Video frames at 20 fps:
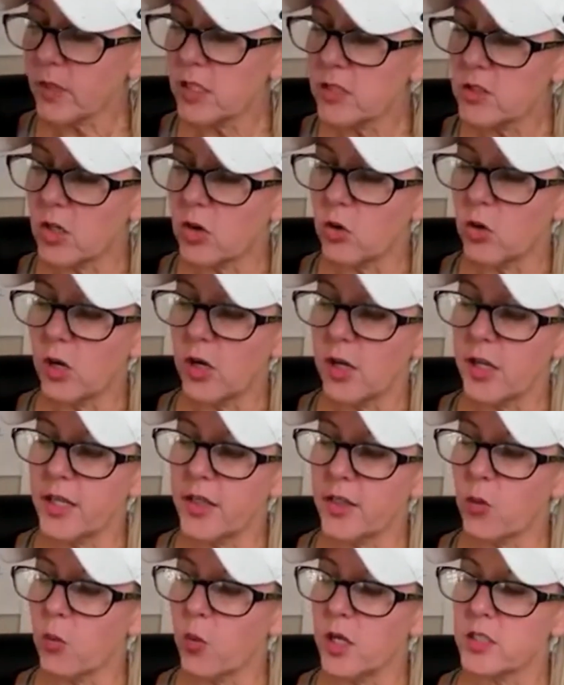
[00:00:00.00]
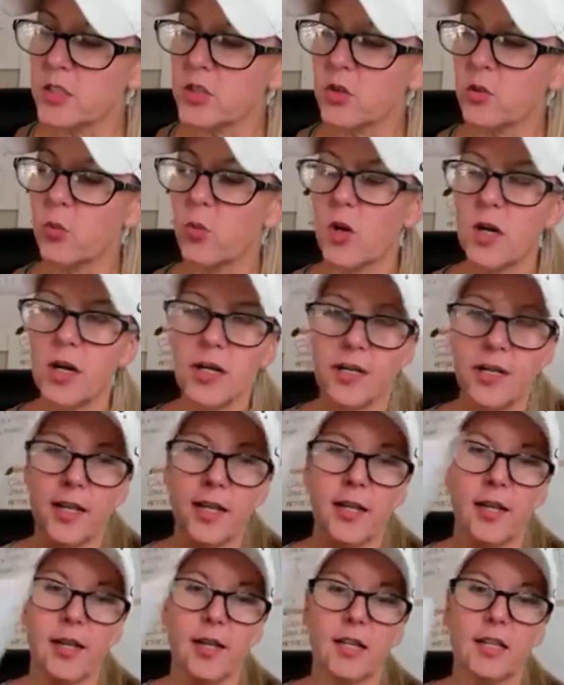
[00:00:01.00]
So in the one-to-one
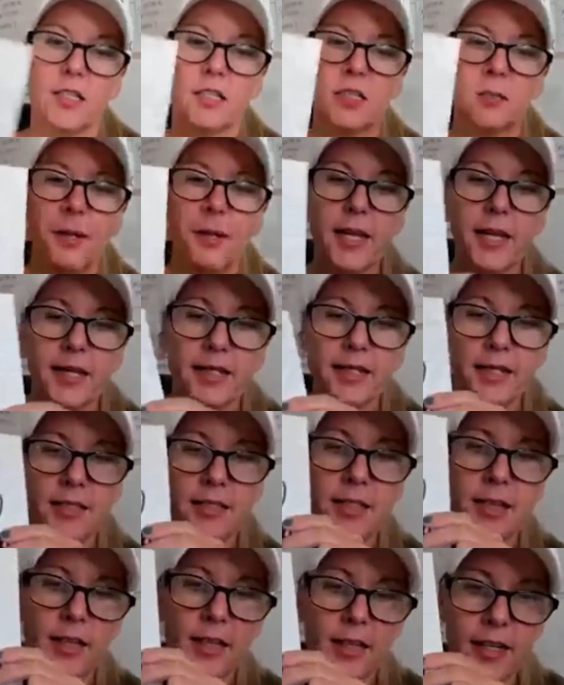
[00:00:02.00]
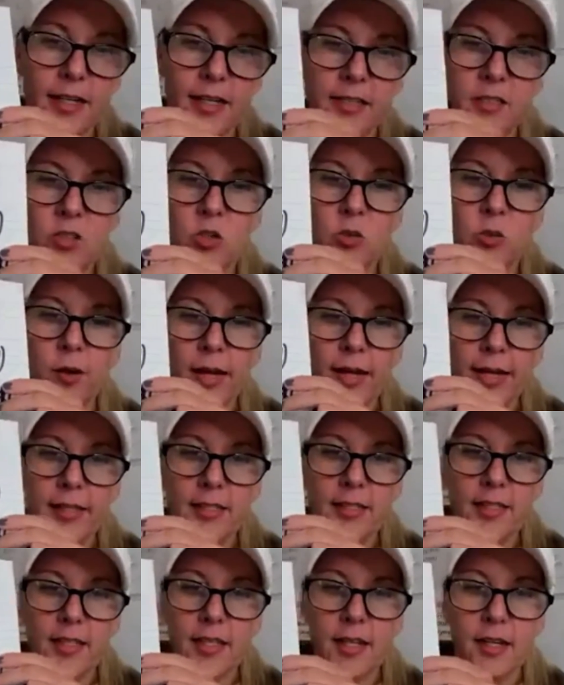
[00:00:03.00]
space is
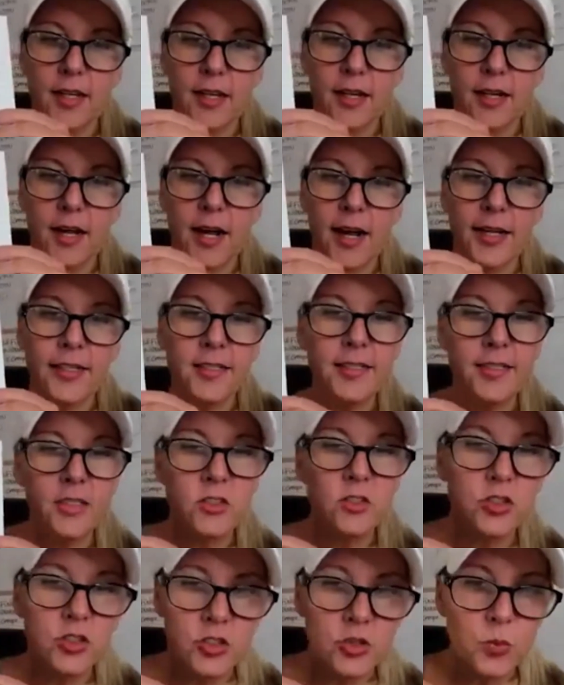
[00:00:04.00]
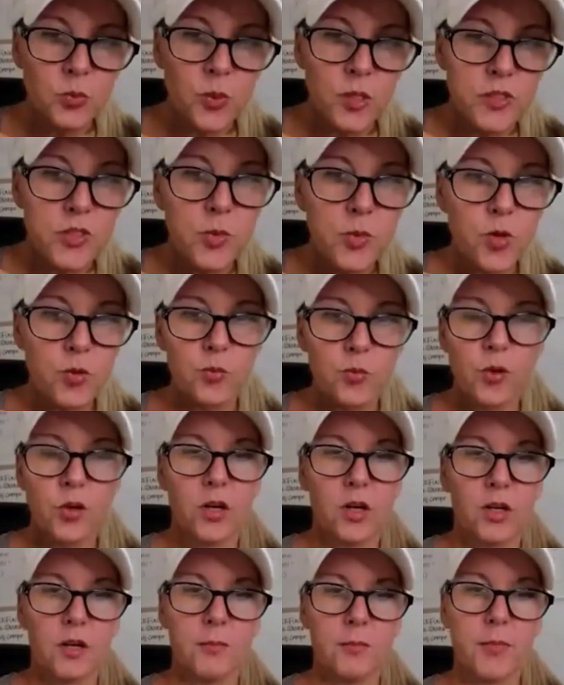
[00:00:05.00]
great. I still do one-to-one
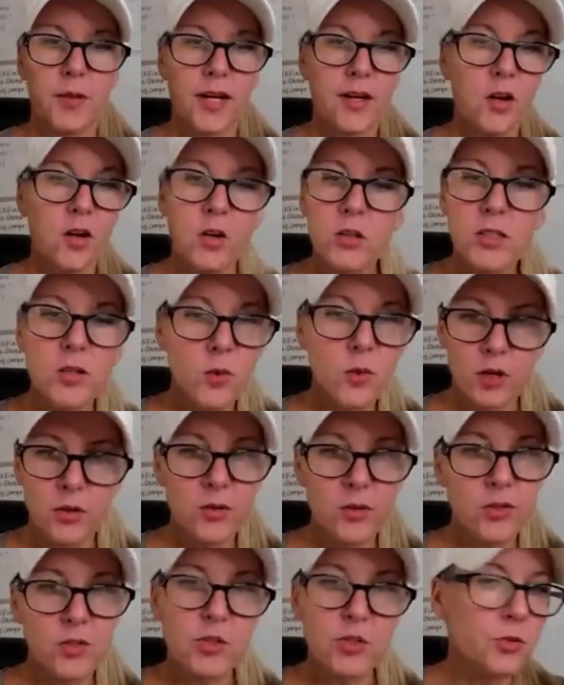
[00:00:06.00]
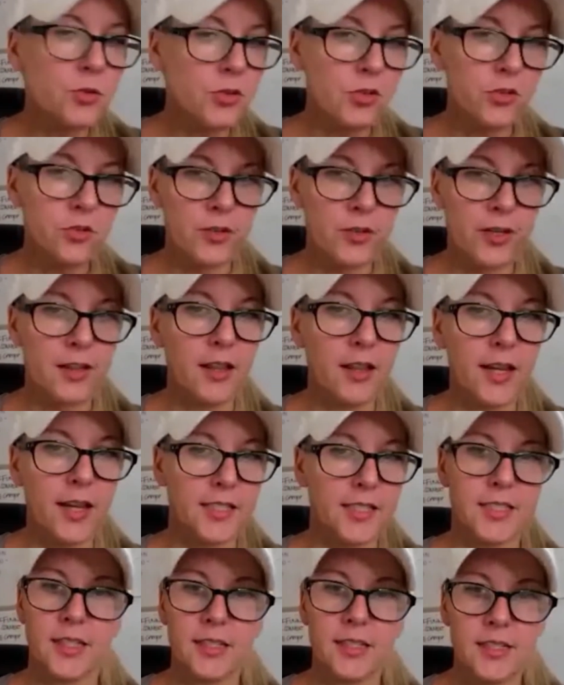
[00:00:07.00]
work, but I only work with two to three
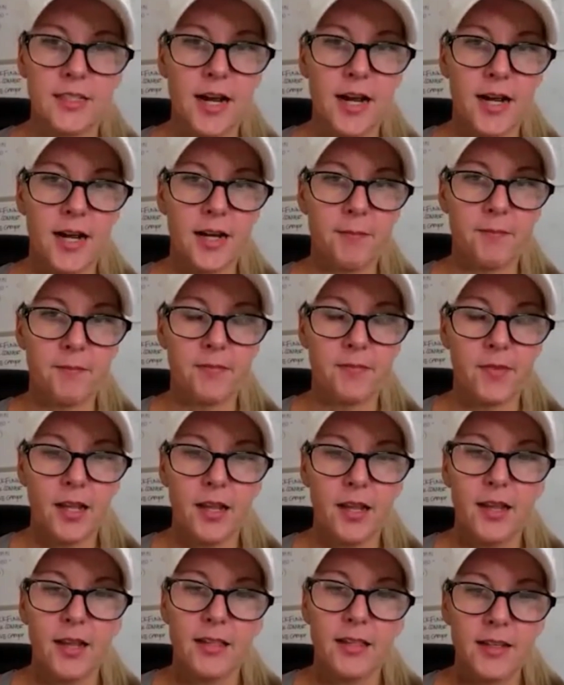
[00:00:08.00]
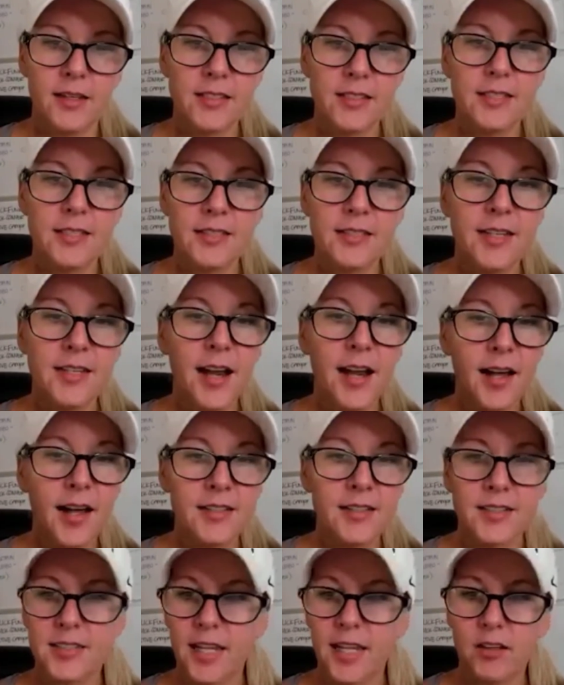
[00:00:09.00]
clients at a time. This is not
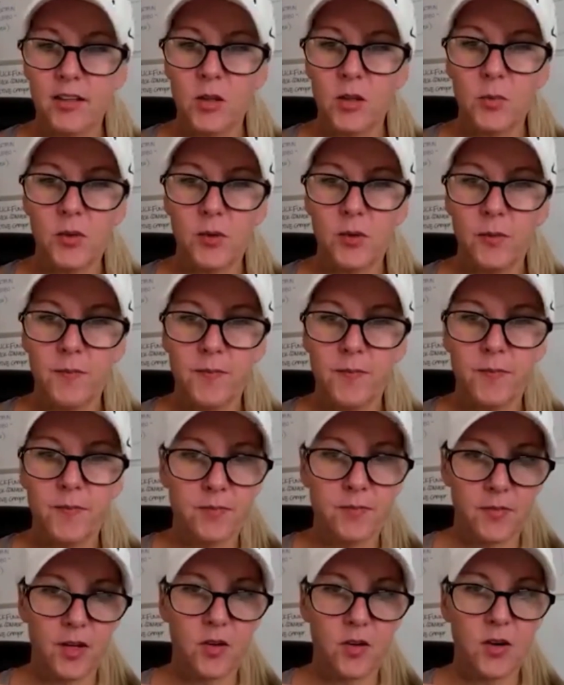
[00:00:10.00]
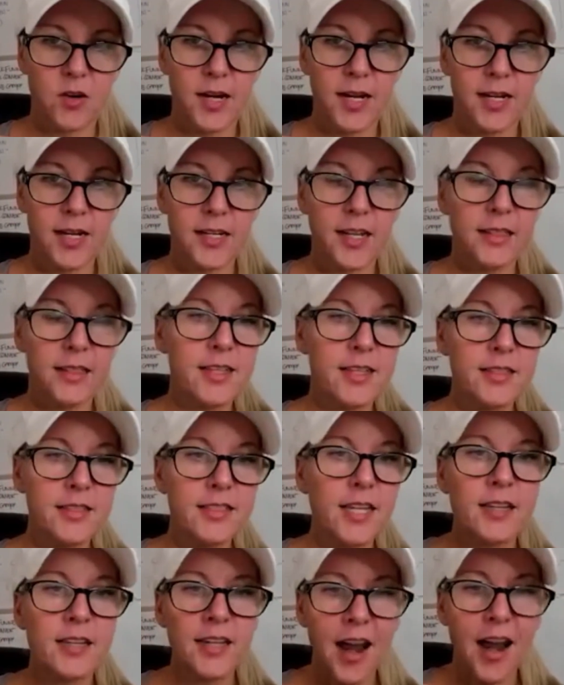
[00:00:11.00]
scalable, all right? And this
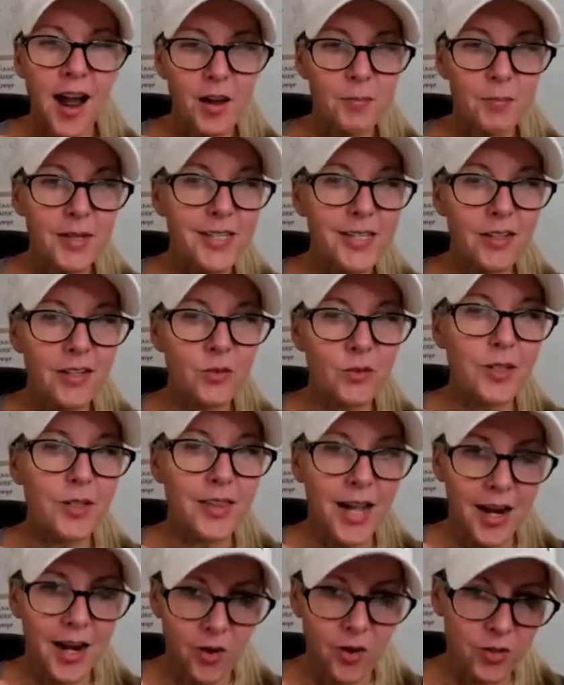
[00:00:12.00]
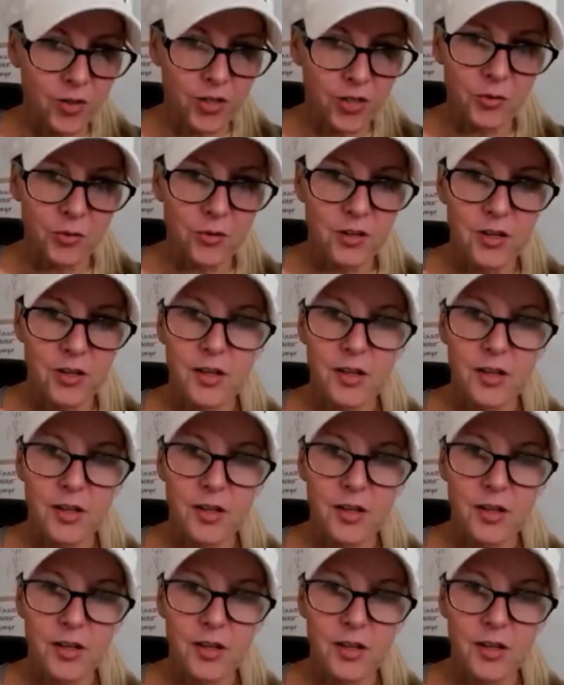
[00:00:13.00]
cannot be done without you.